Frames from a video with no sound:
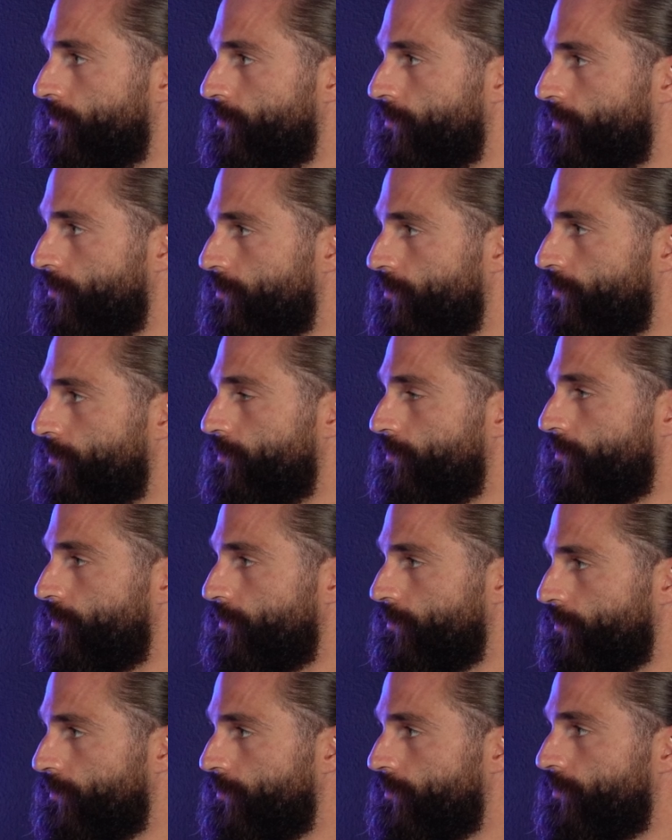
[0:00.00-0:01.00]

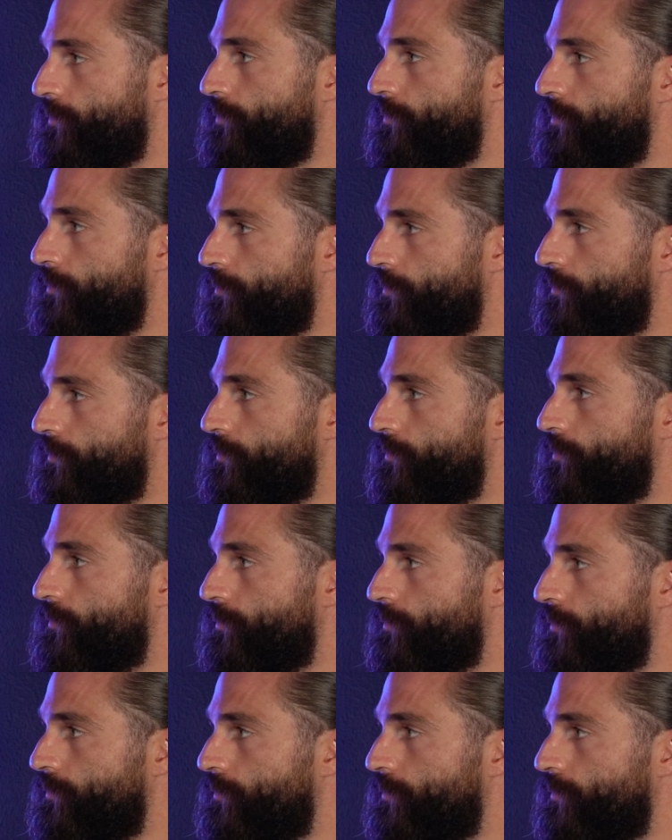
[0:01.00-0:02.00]

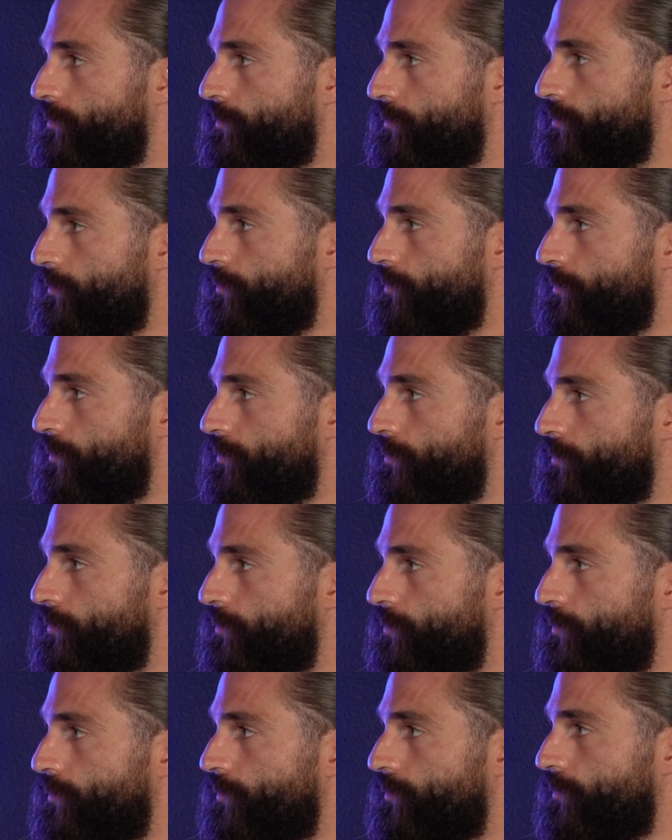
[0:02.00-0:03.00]

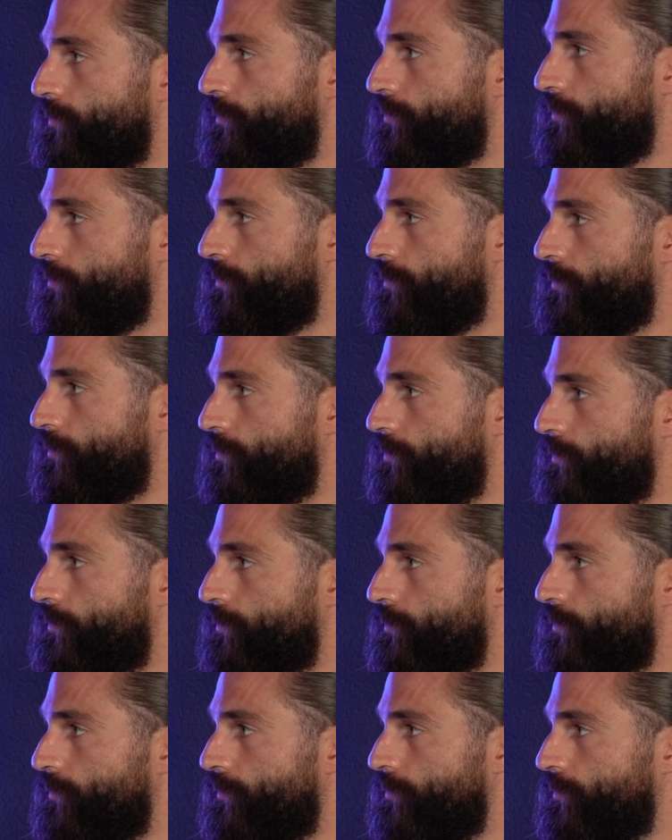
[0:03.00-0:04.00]

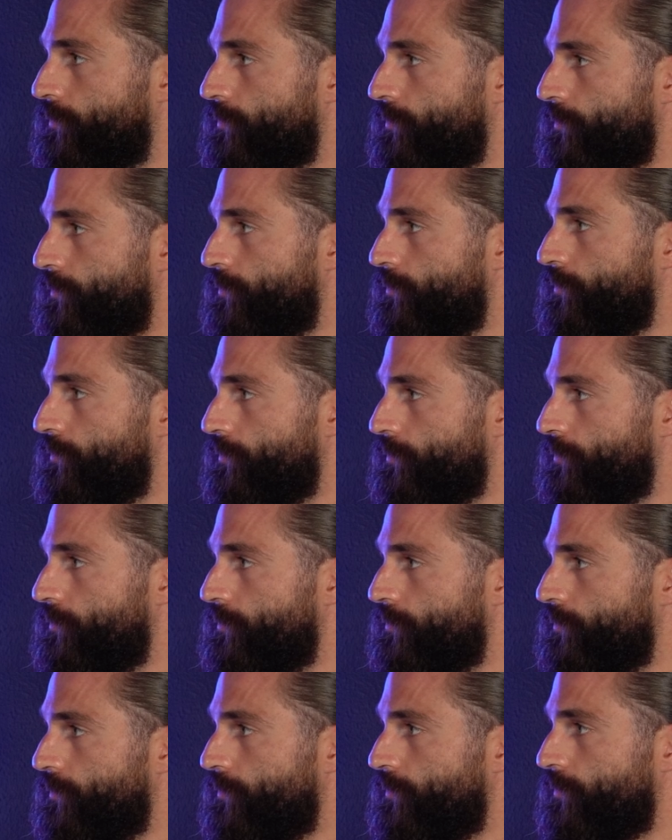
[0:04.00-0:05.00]

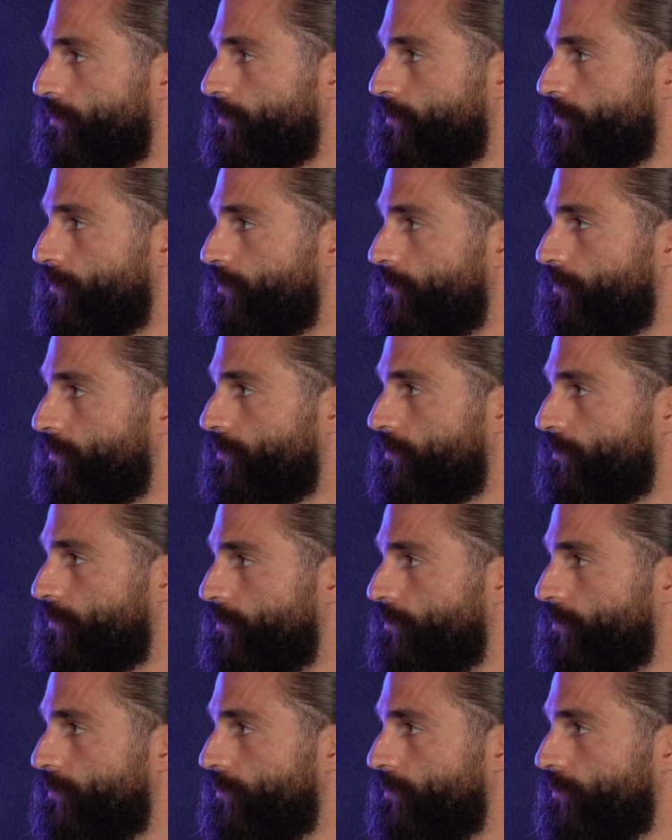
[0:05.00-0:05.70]
(silent)